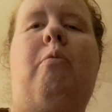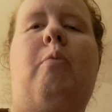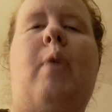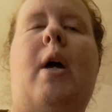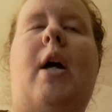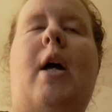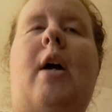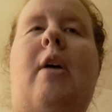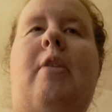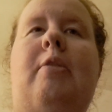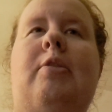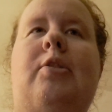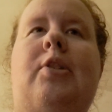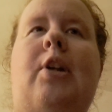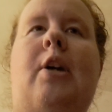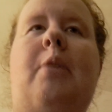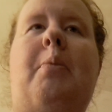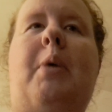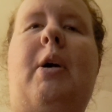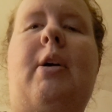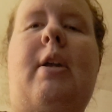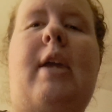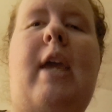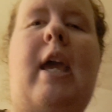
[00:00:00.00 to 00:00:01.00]
where I was talking
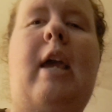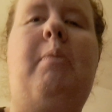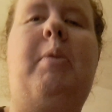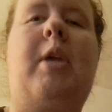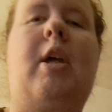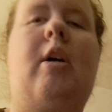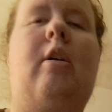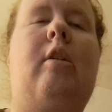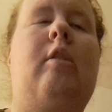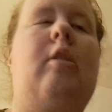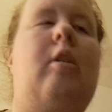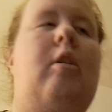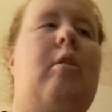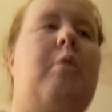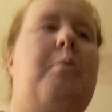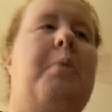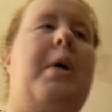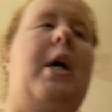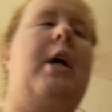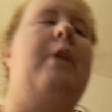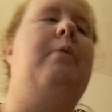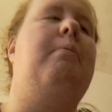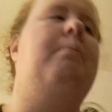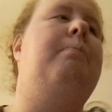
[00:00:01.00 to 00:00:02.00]
about Cameo a little
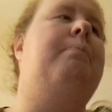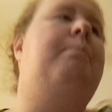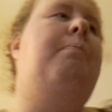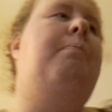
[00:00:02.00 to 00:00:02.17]
bit.